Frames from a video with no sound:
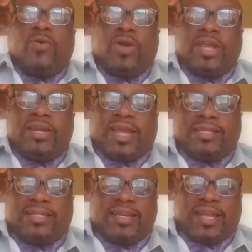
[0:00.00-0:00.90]
in
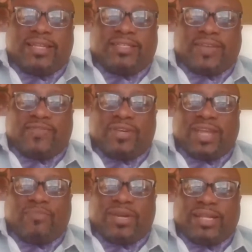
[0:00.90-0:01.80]

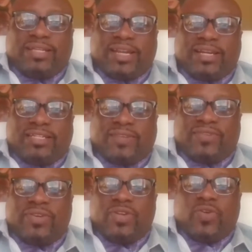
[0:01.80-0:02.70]
1997, April
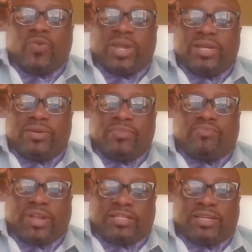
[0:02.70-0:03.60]
1997,
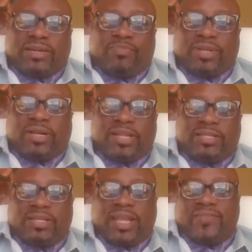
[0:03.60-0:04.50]
when President Bill
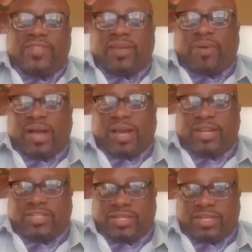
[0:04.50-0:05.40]
Clinton gave the
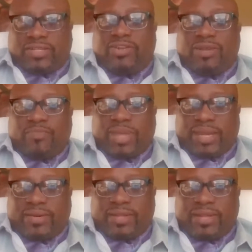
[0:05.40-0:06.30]
apology to the
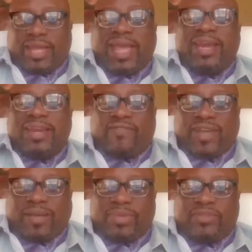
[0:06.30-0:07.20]
men and their
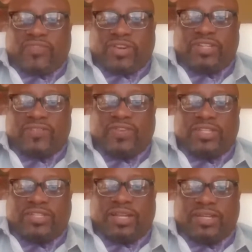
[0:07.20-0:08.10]
families for the
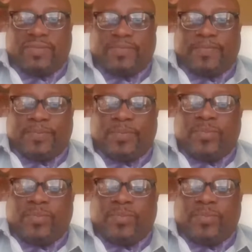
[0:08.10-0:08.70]
syphilis study.